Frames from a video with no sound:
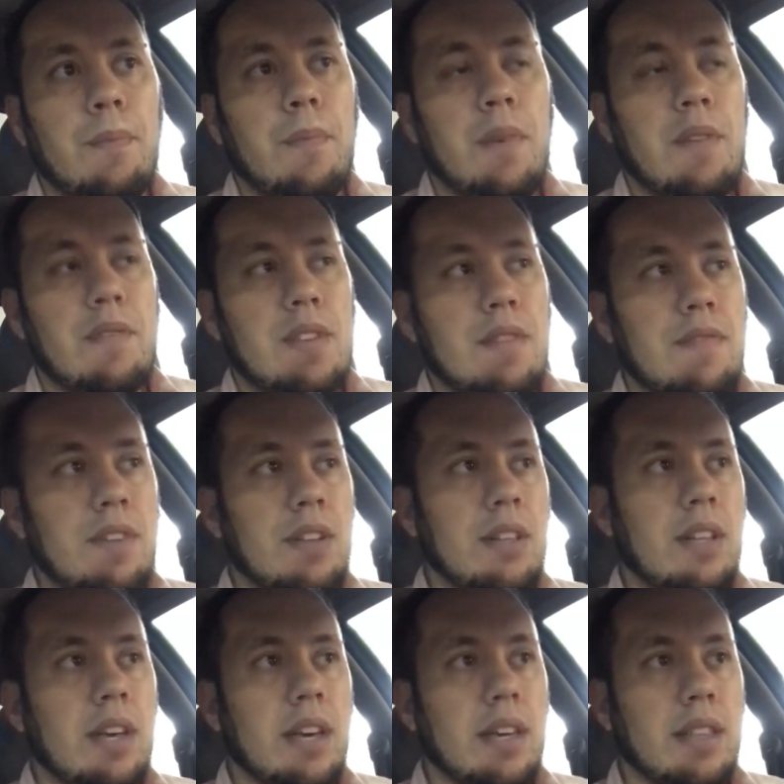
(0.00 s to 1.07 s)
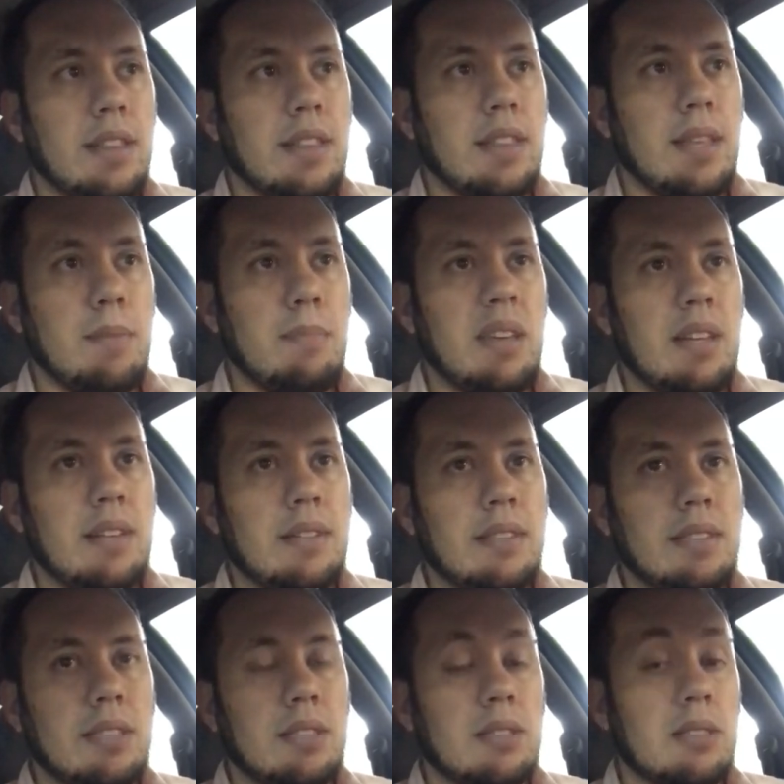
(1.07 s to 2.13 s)
if they feel like they've
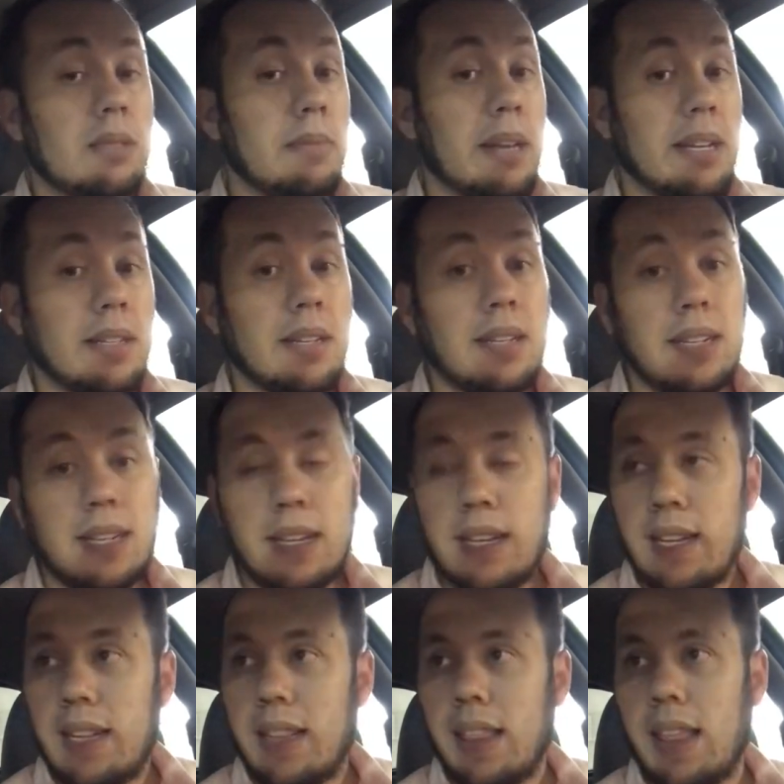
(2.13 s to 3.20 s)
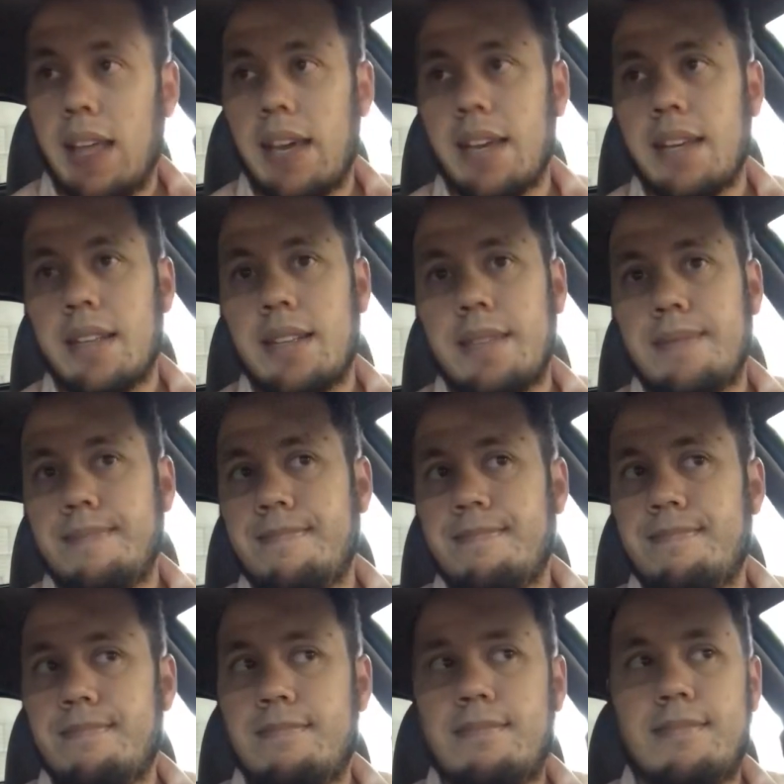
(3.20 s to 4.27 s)
been disrespected, like
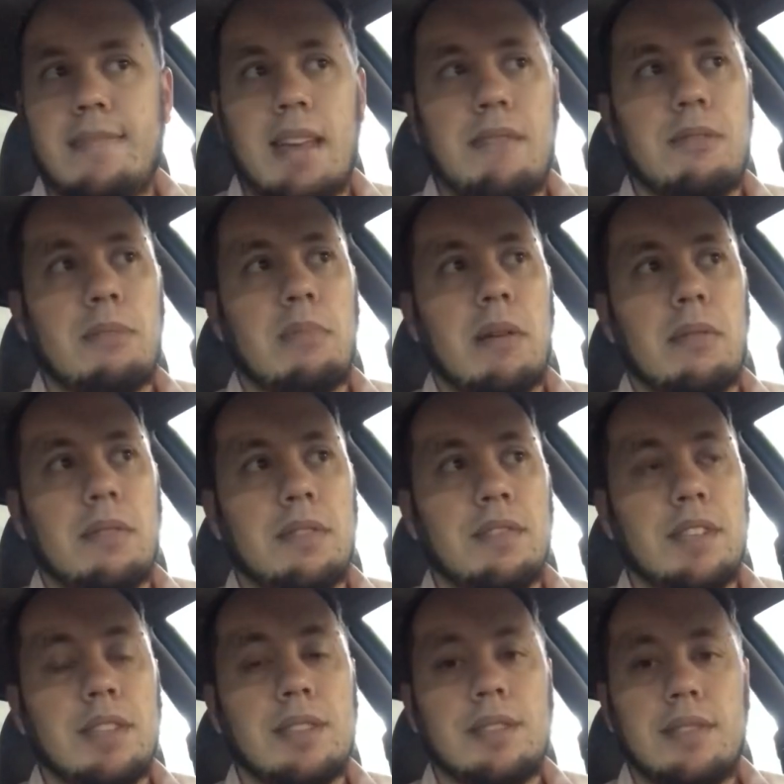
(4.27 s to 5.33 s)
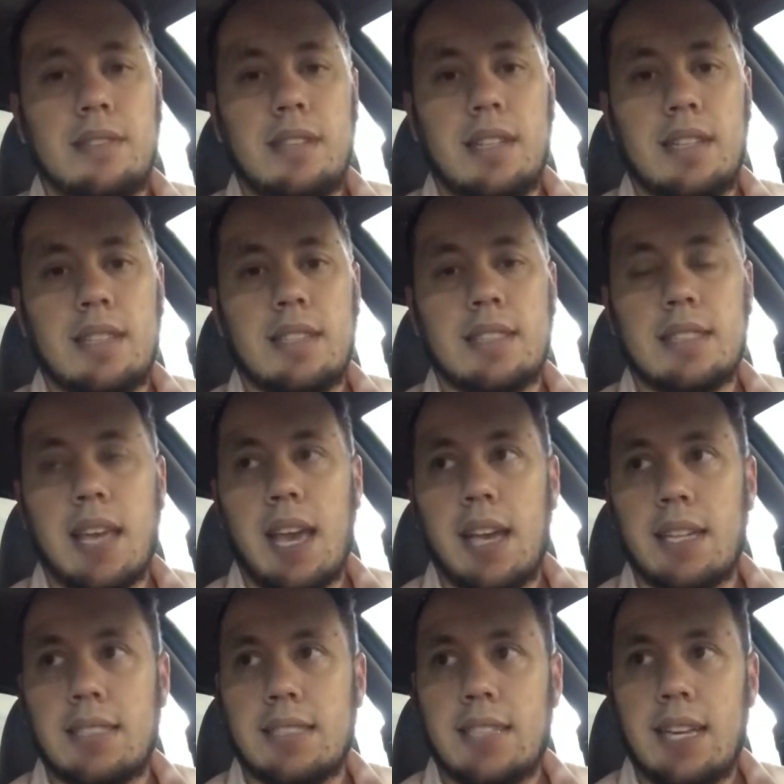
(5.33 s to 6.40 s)
they would probably feel in this
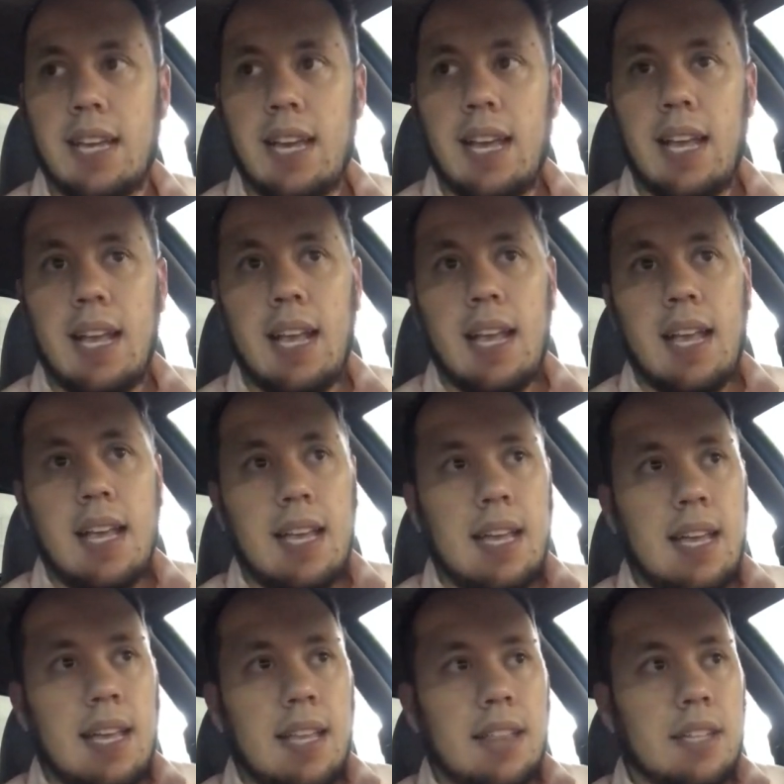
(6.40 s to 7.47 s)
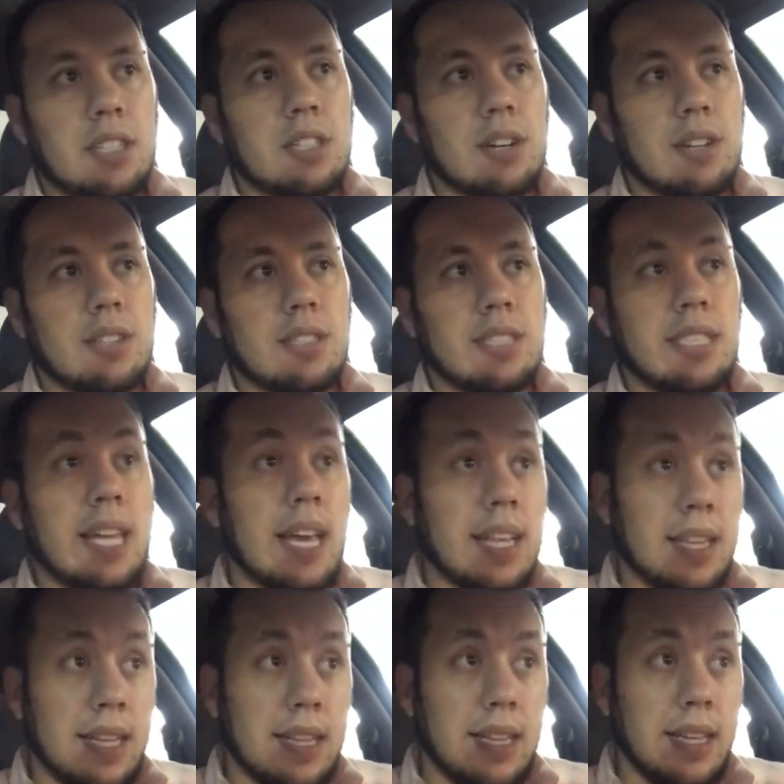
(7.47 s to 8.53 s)
case. The Chargers
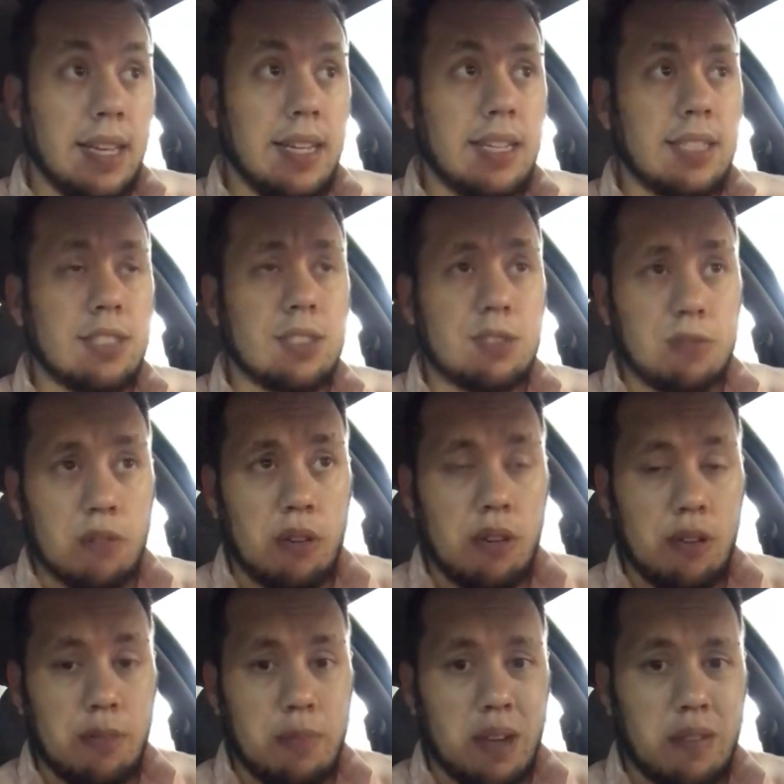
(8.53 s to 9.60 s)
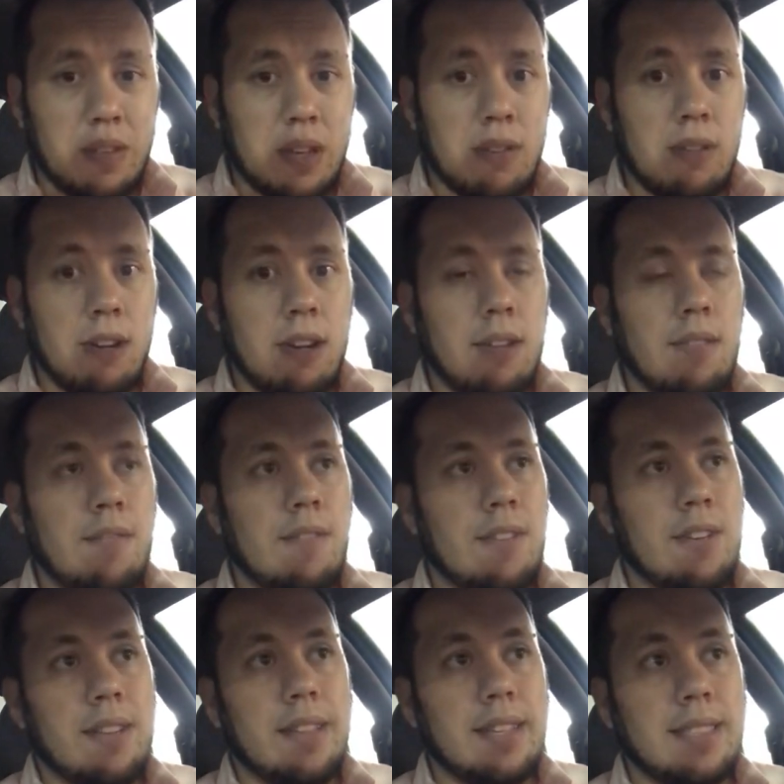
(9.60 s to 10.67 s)
technically control Melvin Gordon
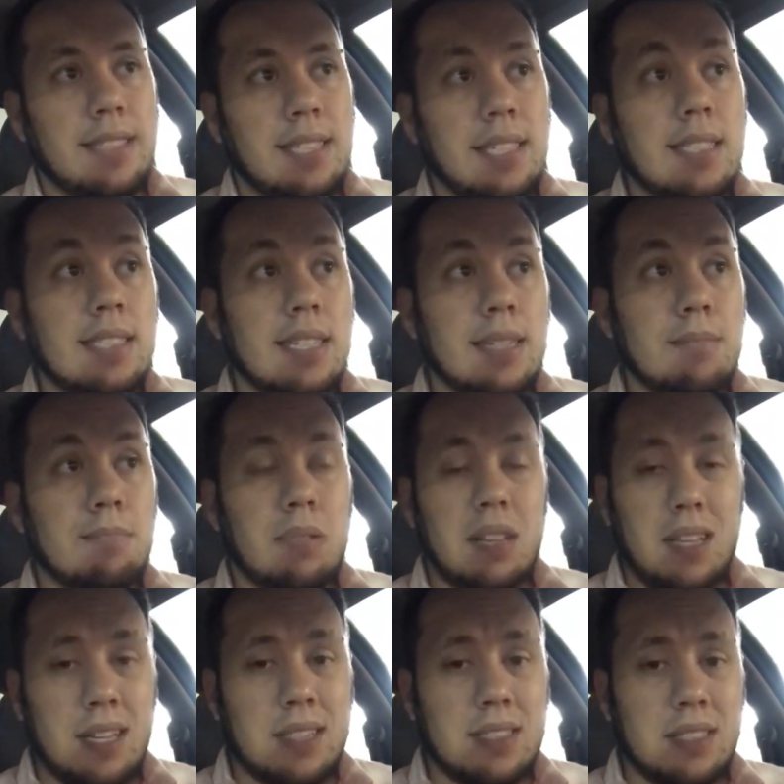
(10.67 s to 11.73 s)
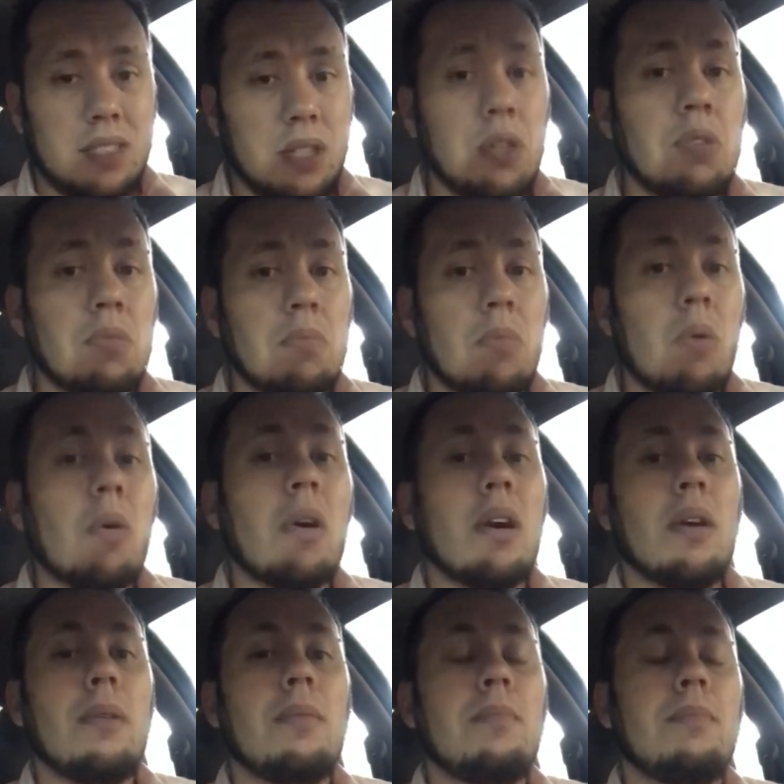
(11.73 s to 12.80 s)
for this season plus 2 more,